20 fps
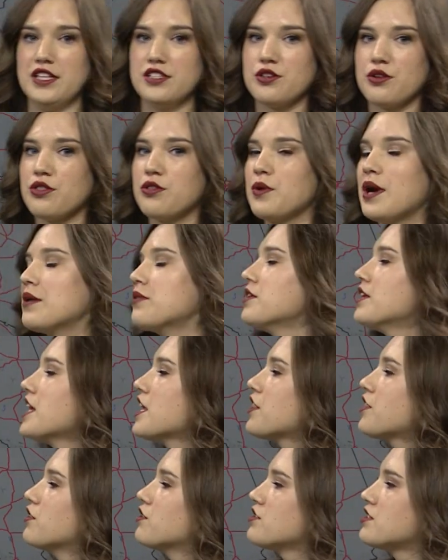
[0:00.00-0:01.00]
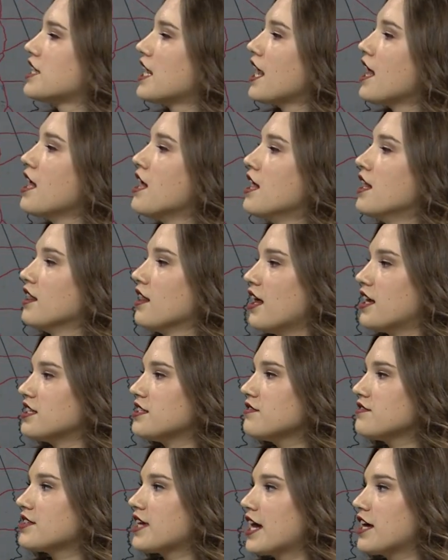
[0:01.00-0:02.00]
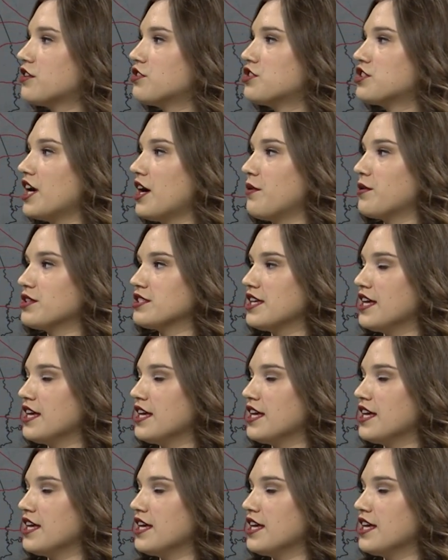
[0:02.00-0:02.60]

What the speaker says: So throughout the day Thursday, lots of scattered showers,